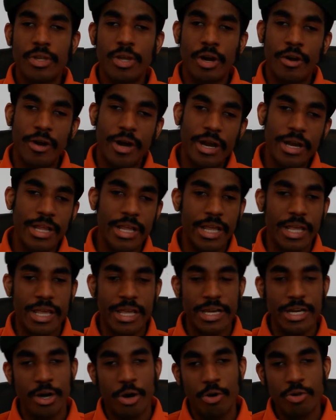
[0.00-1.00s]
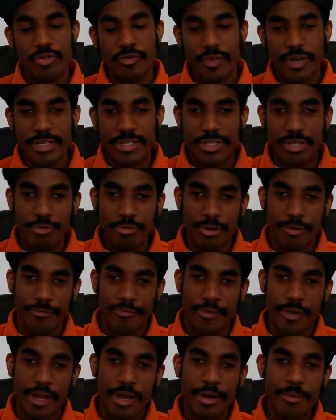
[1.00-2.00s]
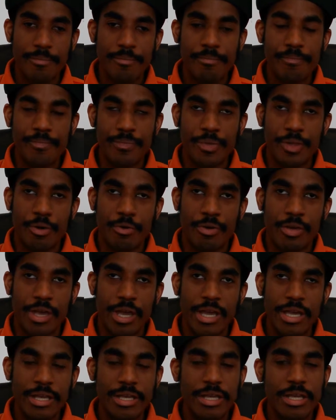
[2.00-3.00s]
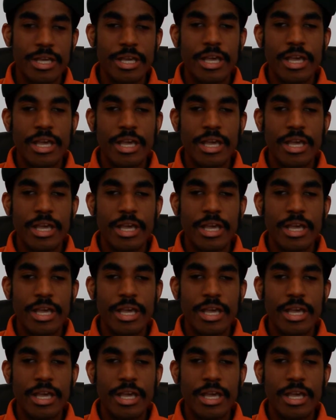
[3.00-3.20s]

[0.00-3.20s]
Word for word: All right? He, he knows what he's doing, fam. Okay?